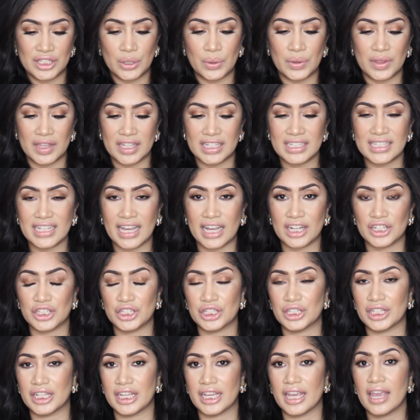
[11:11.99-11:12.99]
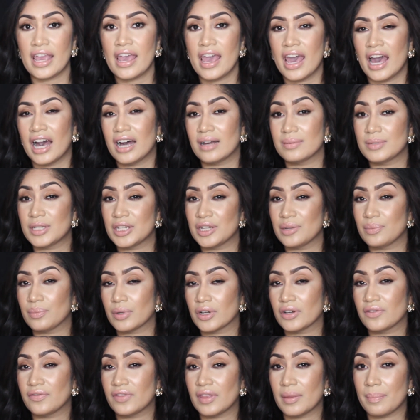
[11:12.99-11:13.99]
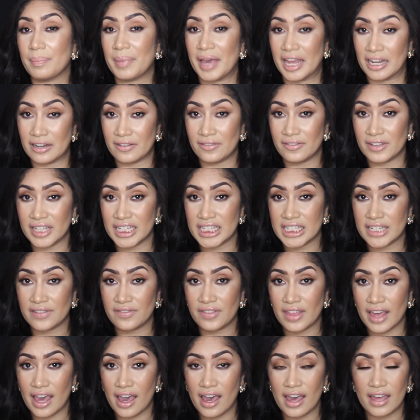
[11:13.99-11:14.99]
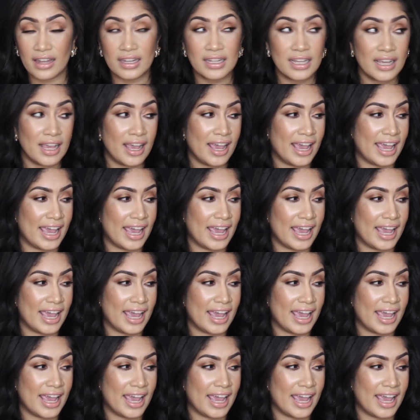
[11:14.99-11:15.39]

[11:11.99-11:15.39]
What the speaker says: So this actually helps to improve the benefits of that,